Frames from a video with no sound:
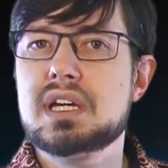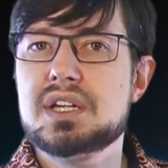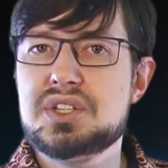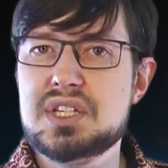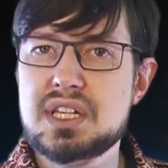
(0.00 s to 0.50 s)

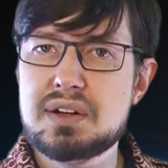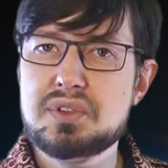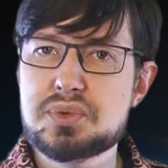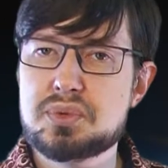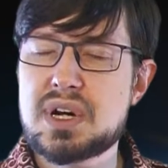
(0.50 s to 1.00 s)
Sea
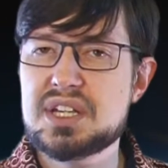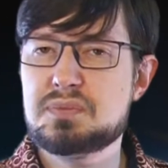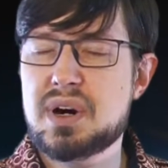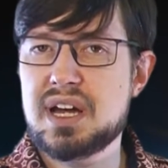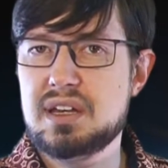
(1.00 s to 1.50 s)
levels will rise
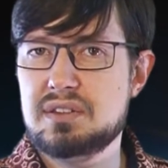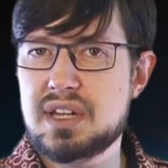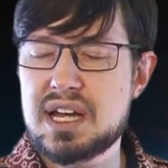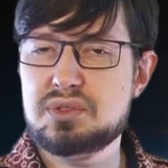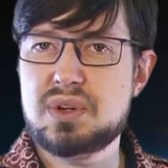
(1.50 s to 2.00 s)
by
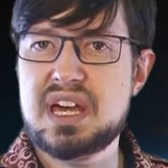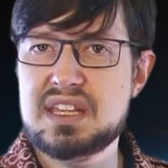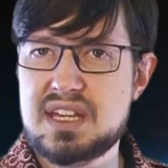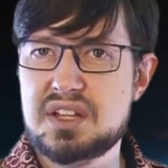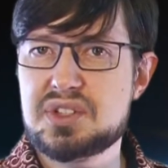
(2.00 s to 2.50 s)
9 to
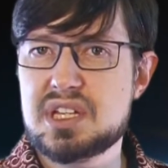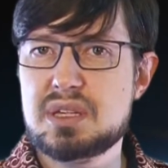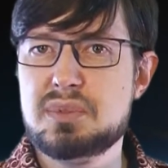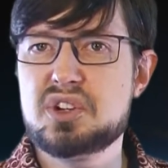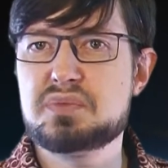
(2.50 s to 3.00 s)
88
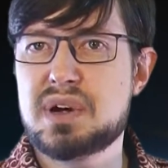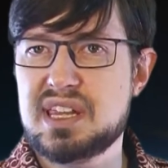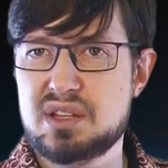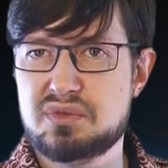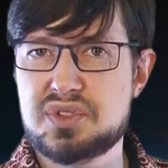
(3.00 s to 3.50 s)
centimeters by
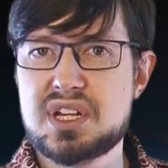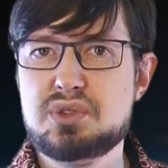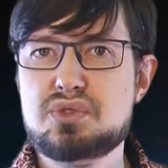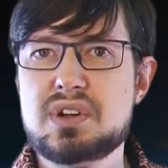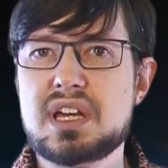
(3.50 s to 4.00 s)
the end of the
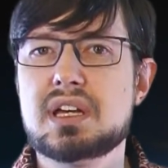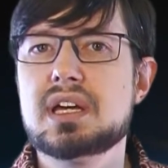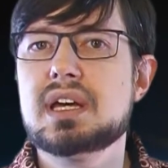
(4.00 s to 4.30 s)
century,